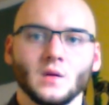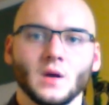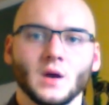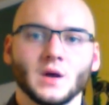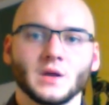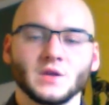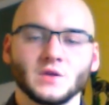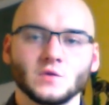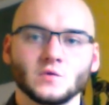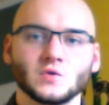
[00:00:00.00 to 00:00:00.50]

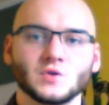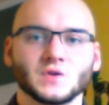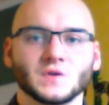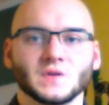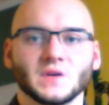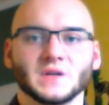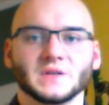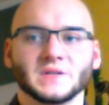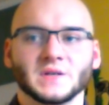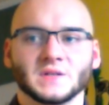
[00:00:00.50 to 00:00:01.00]
usually
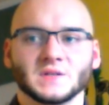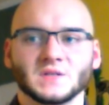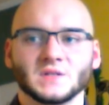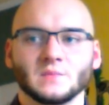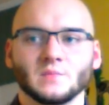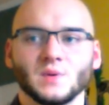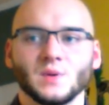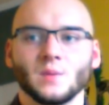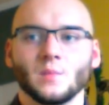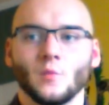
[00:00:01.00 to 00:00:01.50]
it tends to
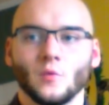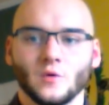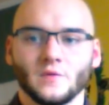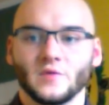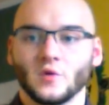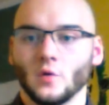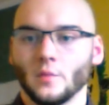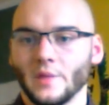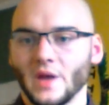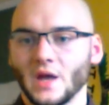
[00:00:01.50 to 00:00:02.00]
be more of a
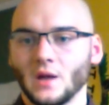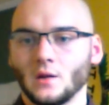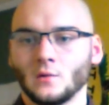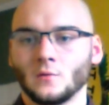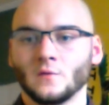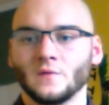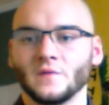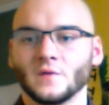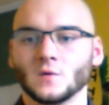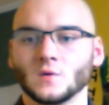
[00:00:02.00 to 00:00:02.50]

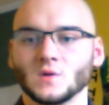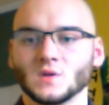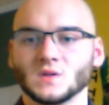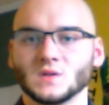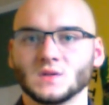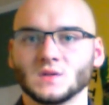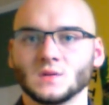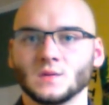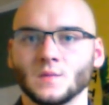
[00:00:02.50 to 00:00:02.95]
grammatical focus.